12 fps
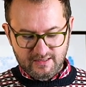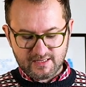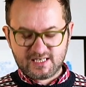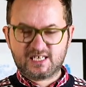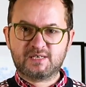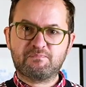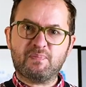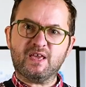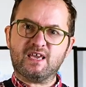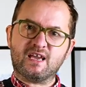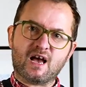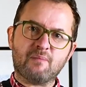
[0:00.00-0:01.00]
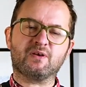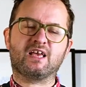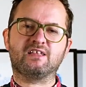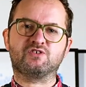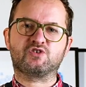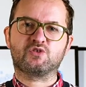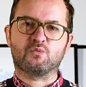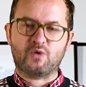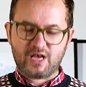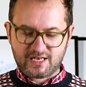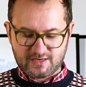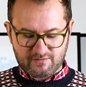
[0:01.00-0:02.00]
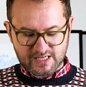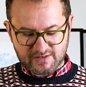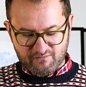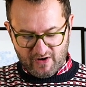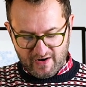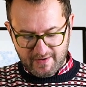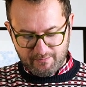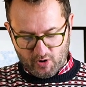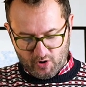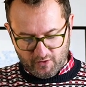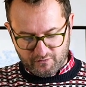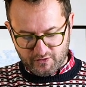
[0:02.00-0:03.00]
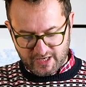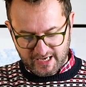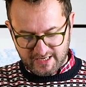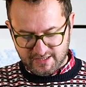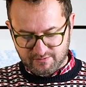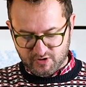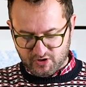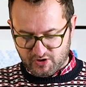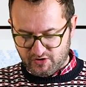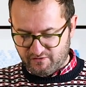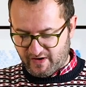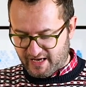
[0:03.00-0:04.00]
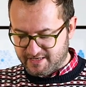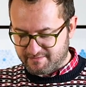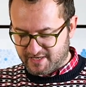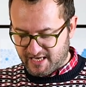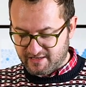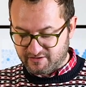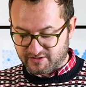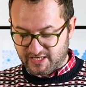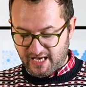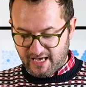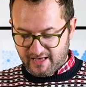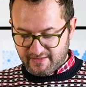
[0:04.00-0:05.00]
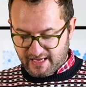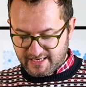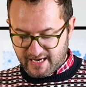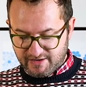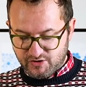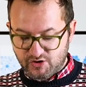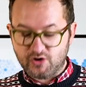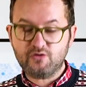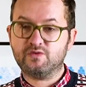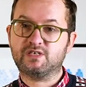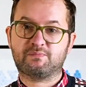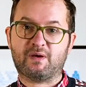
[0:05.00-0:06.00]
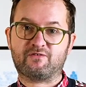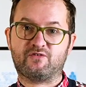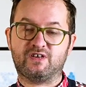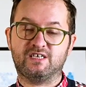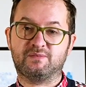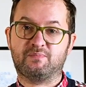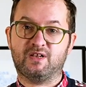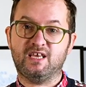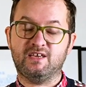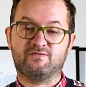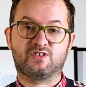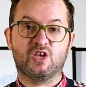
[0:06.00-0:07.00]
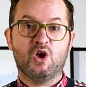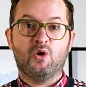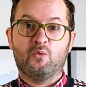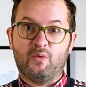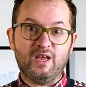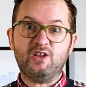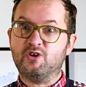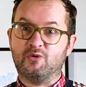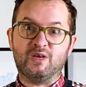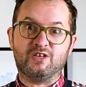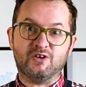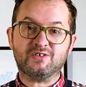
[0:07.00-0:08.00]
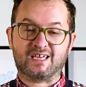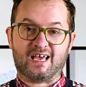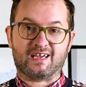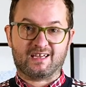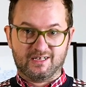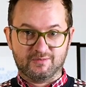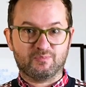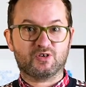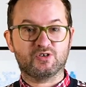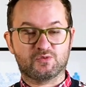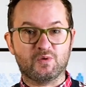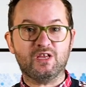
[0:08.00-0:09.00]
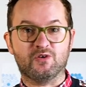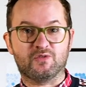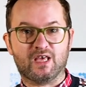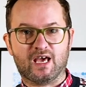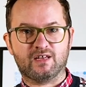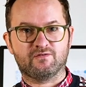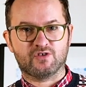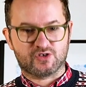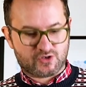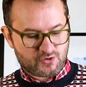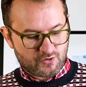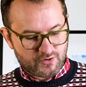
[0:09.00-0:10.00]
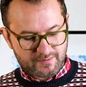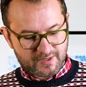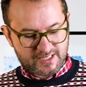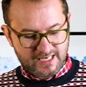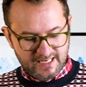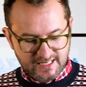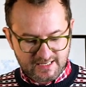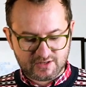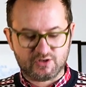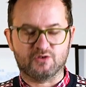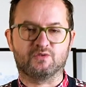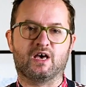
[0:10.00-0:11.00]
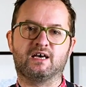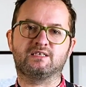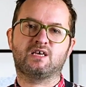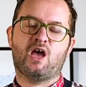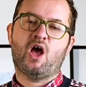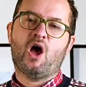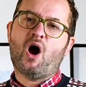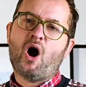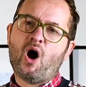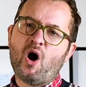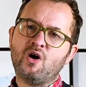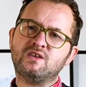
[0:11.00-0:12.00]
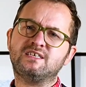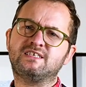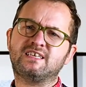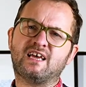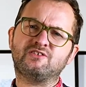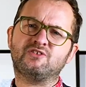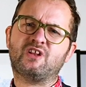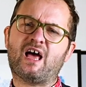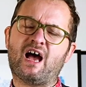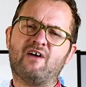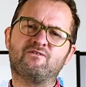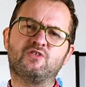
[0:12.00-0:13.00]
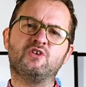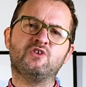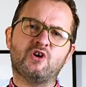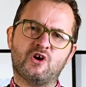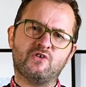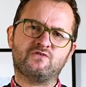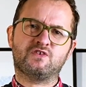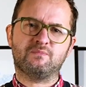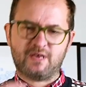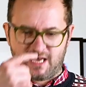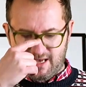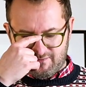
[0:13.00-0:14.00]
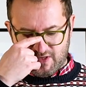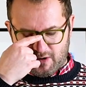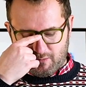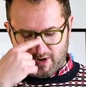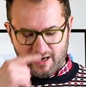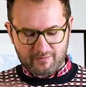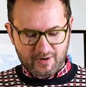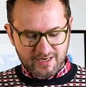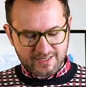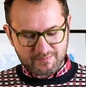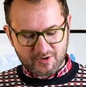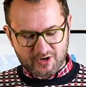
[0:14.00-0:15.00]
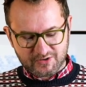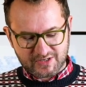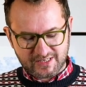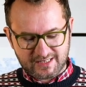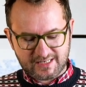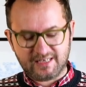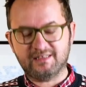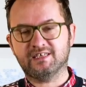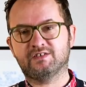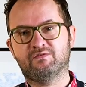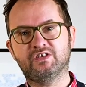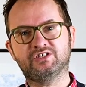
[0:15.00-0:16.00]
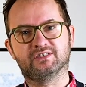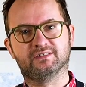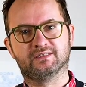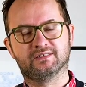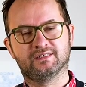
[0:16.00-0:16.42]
speaking up against the weight of this very powerful kingdom that could have had him killed, that had no respect for his beliefs. We know he doesn't get killed because we know the end of the story, but he didn't know that. How did Daniel have the nerve to behave that way? Well, it's because he'd seen this vision.